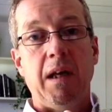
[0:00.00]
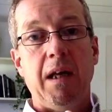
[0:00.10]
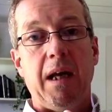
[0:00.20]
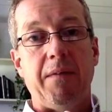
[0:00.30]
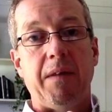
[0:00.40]

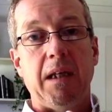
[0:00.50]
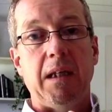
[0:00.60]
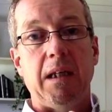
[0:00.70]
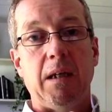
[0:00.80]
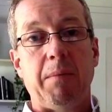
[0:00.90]
and
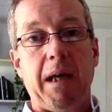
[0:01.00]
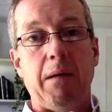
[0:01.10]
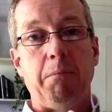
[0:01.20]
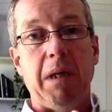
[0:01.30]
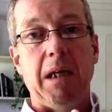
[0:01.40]
thinking about
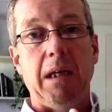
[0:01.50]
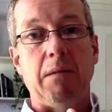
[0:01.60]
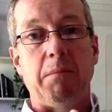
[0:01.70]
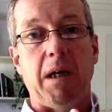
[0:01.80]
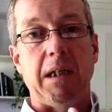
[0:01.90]
me and
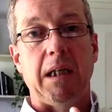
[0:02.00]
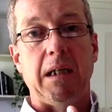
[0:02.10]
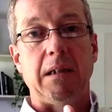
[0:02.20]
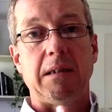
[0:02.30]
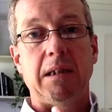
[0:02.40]
my
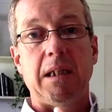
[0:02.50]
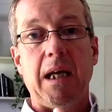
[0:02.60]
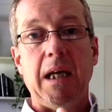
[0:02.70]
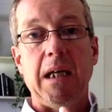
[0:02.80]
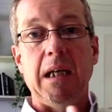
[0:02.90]
needs.
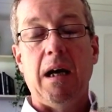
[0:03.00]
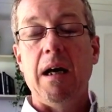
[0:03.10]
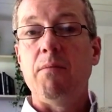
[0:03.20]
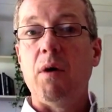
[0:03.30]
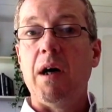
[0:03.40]
Today, I
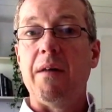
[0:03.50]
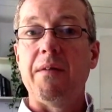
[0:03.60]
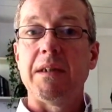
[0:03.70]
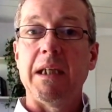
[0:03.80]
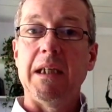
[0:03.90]
am worth
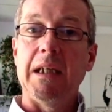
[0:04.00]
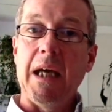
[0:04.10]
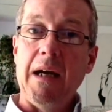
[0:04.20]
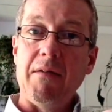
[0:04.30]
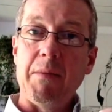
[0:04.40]
taking
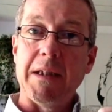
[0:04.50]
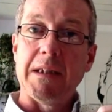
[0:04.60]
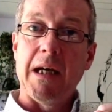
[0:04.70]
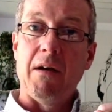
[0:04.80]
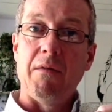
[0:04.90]
care of
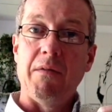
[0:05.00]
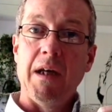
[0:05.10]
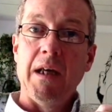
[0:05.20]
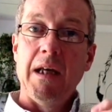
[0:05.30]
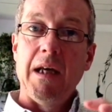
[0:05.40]
myself
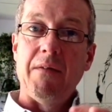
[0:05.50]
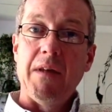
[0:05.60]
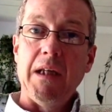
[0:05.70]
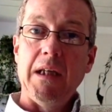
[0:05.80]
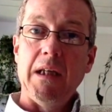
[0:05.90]
and
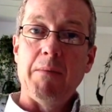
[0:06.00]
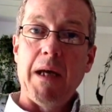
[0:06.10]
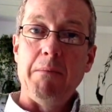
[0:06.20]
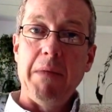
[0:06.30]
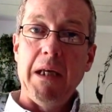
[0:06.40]
thinking
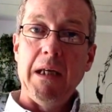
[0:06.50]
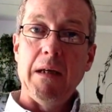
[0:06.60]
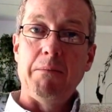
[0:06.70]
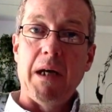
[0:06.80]
about me and my